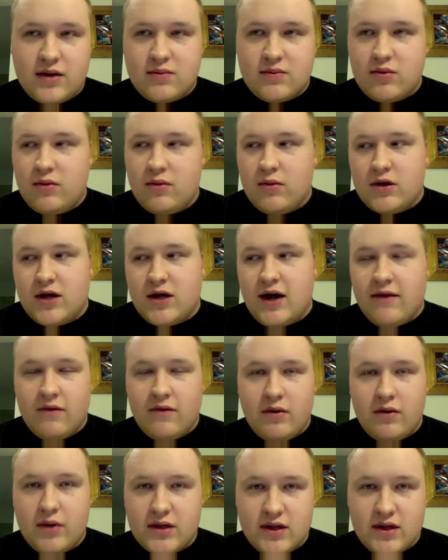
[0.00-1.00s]
Pretty much every
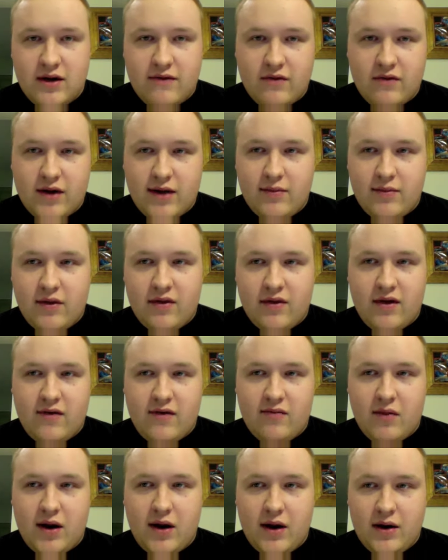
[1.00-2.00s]
Resident Evil game that
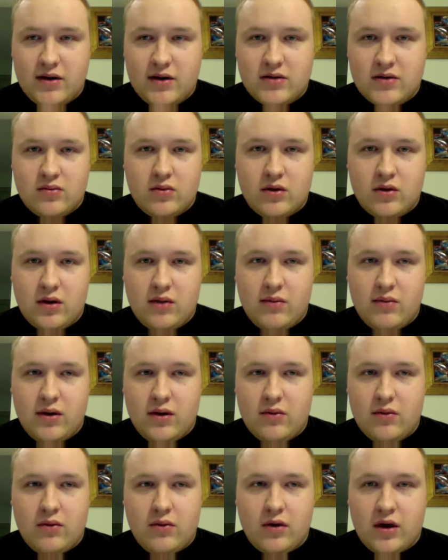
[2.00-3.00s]
they've made has really
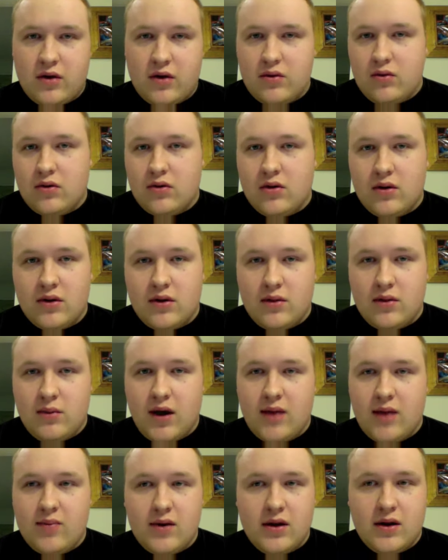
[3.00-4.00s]
been really cool, in
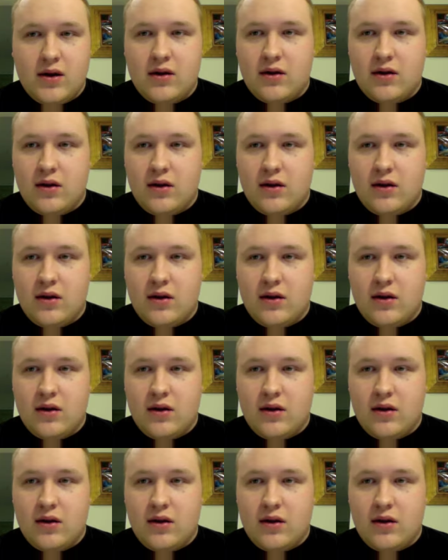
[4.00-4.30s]
my opinion.